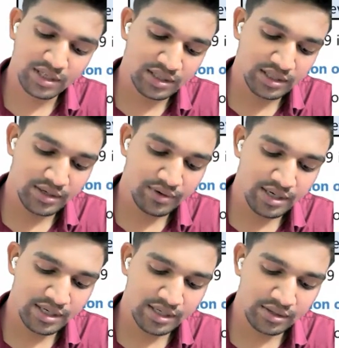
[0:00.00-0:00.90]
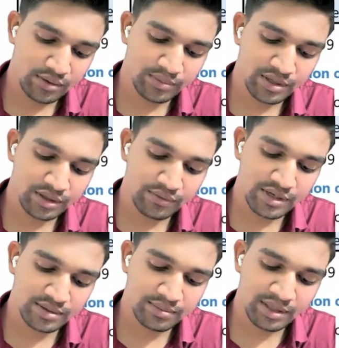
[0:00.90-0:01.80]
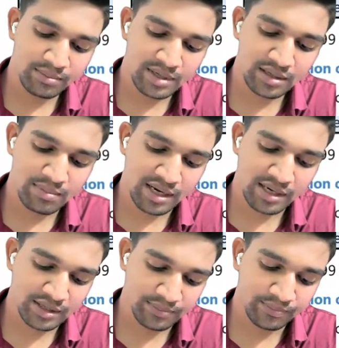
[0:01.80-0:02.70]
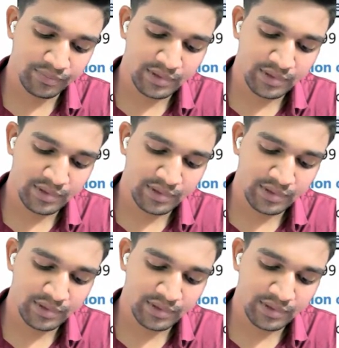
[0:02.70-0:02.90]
7 days of the request being made by him.